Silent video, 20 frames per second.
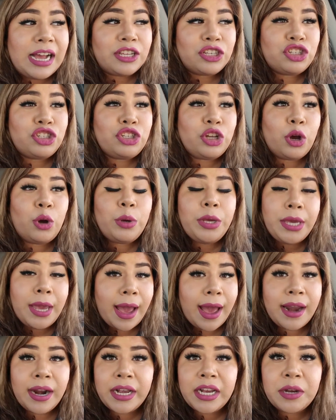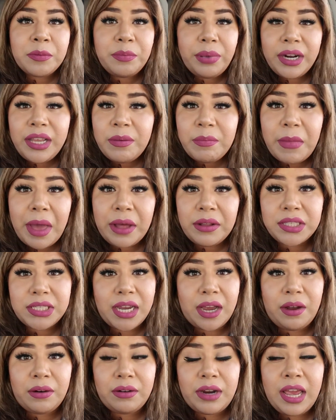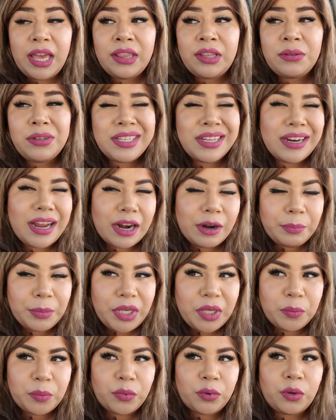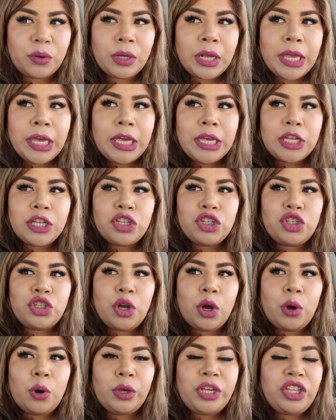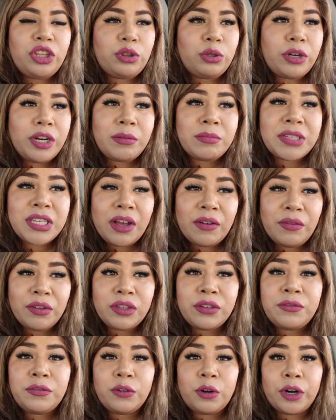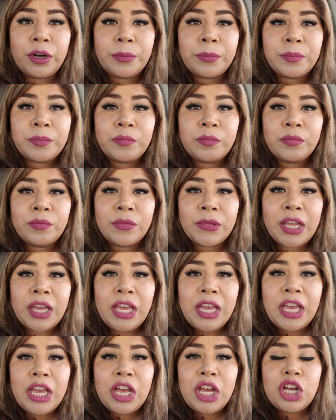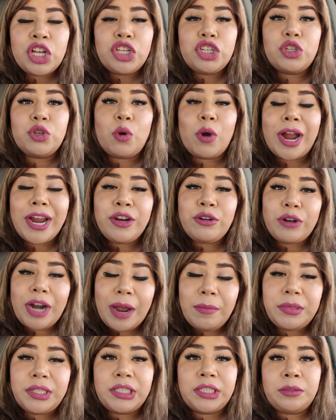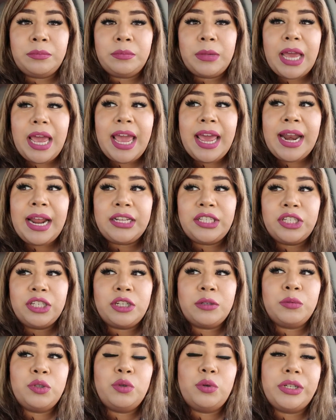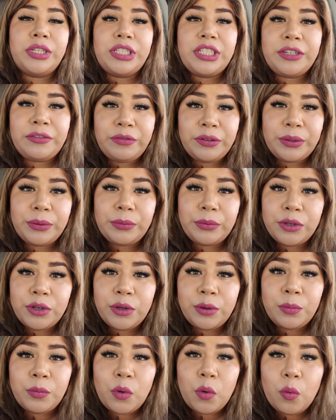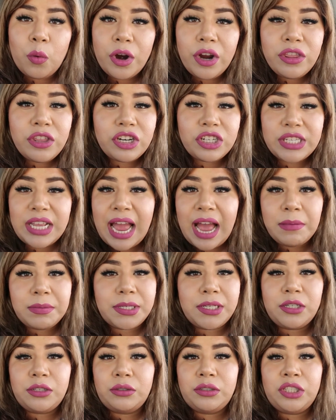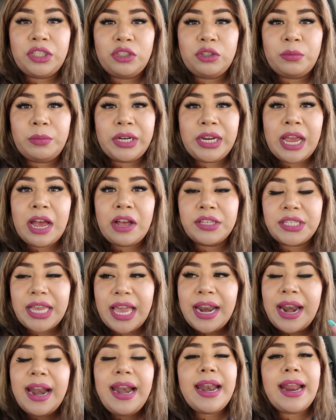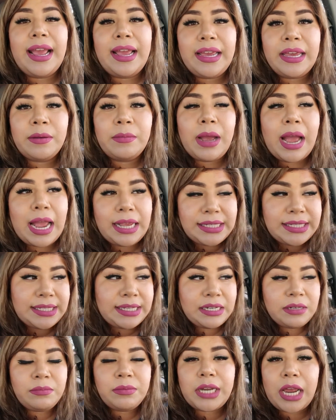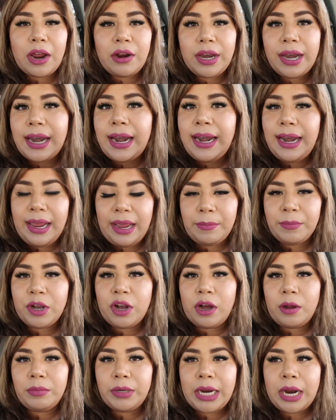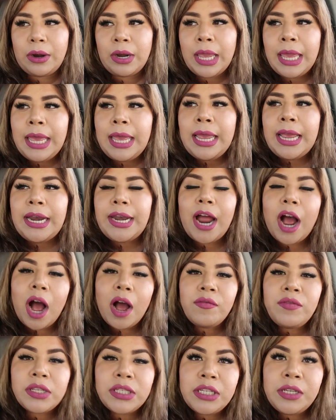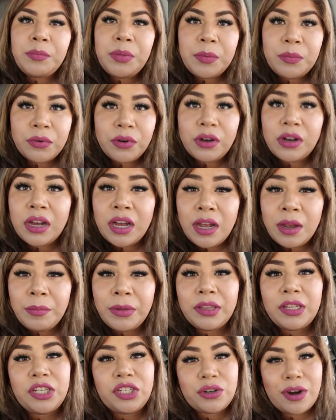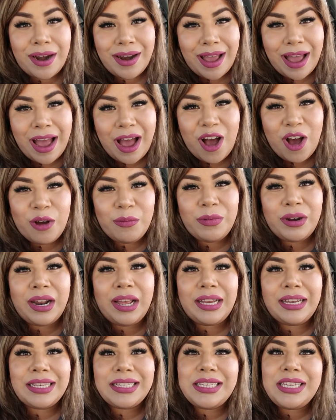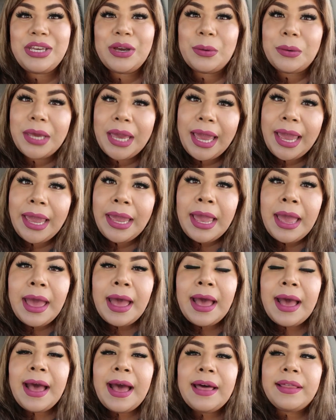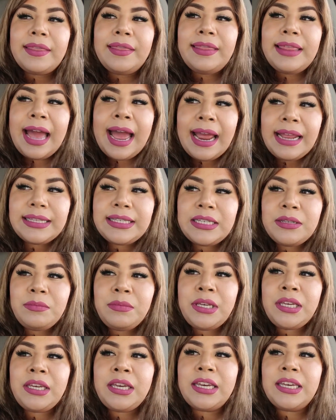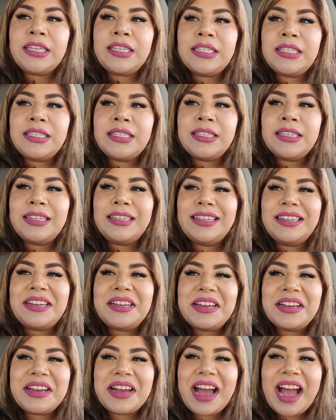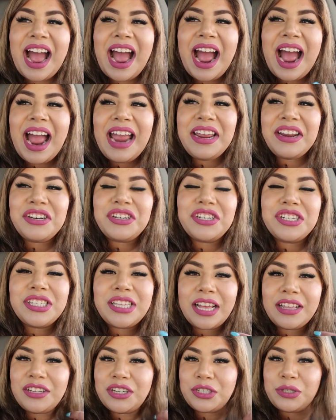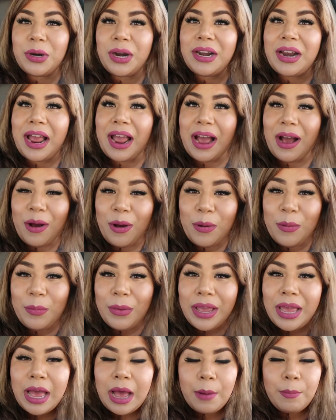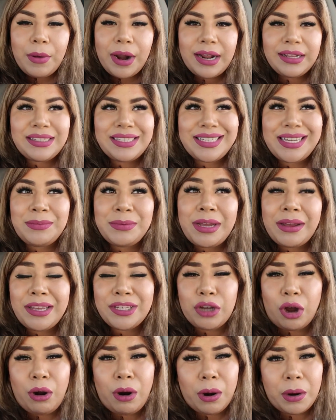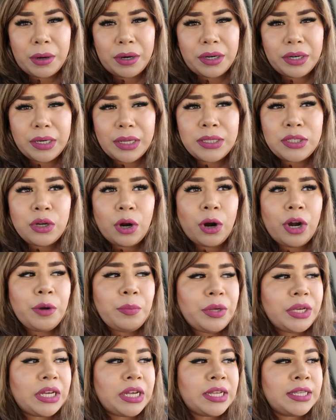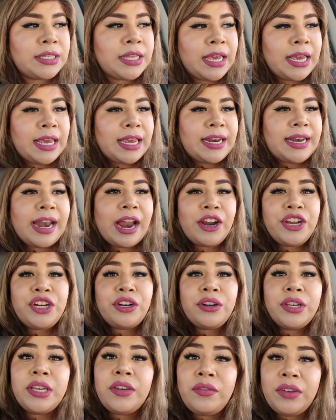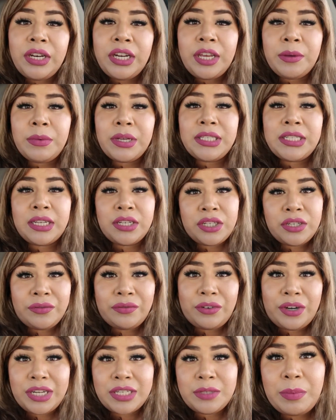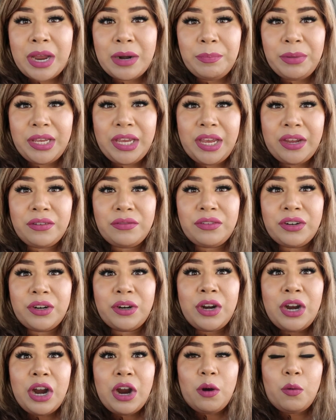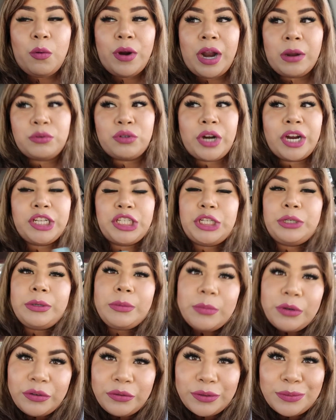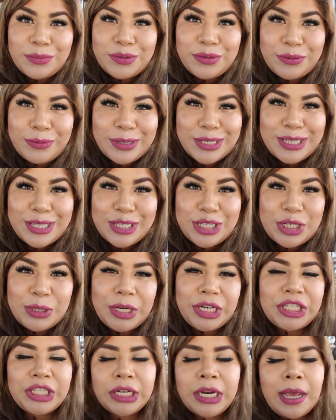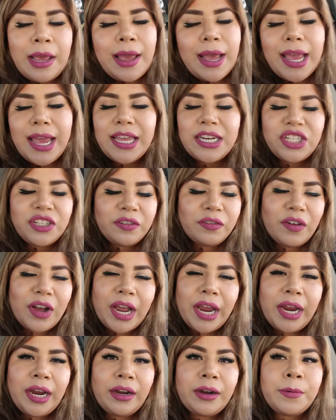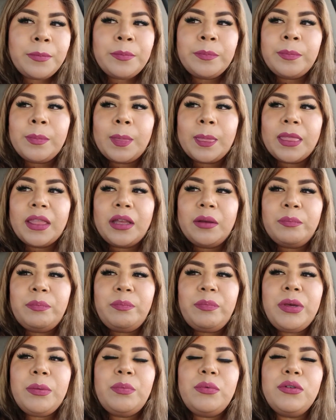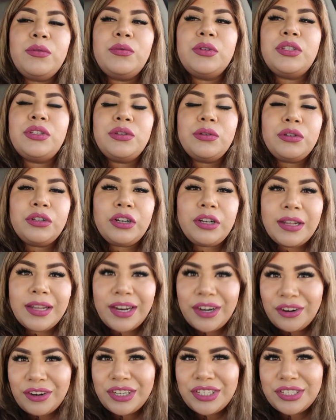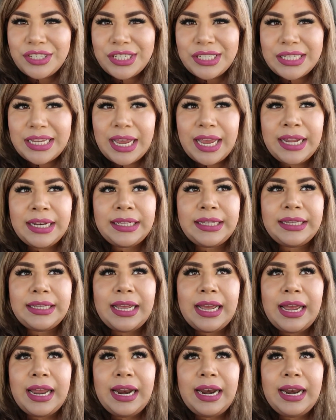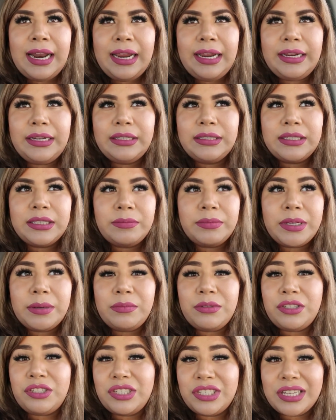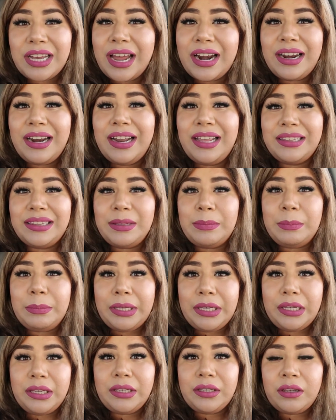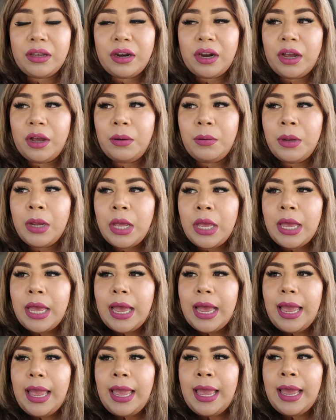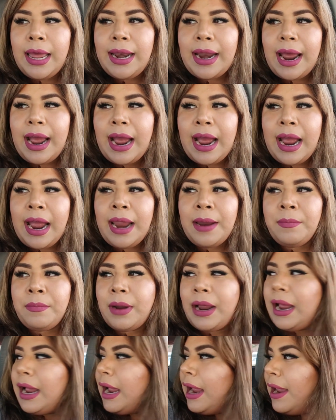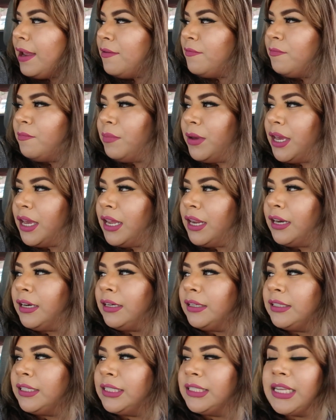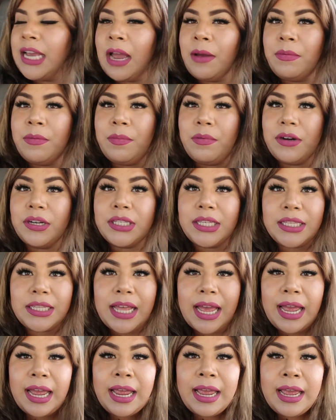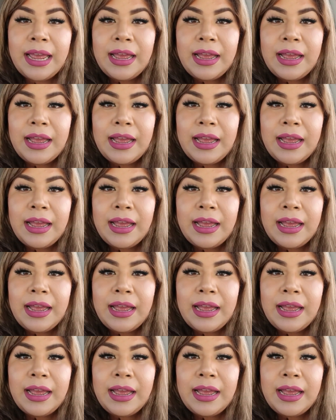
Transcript: So he had a complete meltdown, and there was a lot of people, so he threw himself on the floor. So I grabbed him and I took him to a different room where there's absolutely nobody else, and I sit him down and I let him calm down. Now obviously people come and they try to help and like, is he okay? That to me is, I understand they're trying to help, but at the same time it's hard. It's hard because now you're giving him attention for bad behavior when I'm trying to remove him from the situation. It's fine. People will sooner or later understand that, like, sometimes you just gotta let them be, you know? And I've been the type of person that